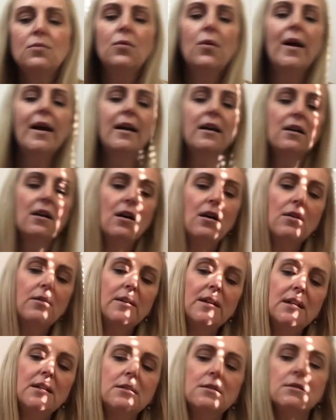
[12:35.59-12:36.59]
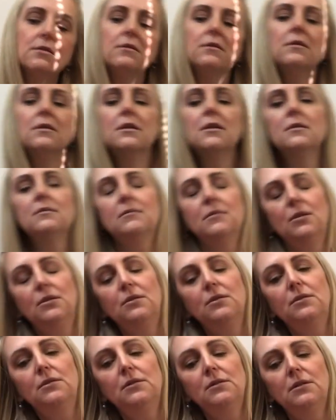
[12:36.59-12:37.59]
We're going to the
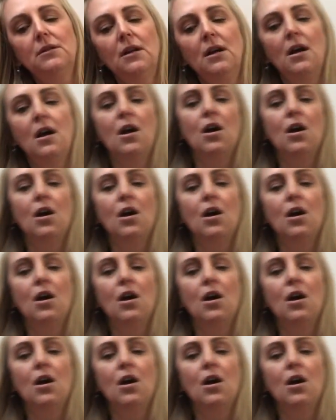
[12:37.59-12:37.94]
moon.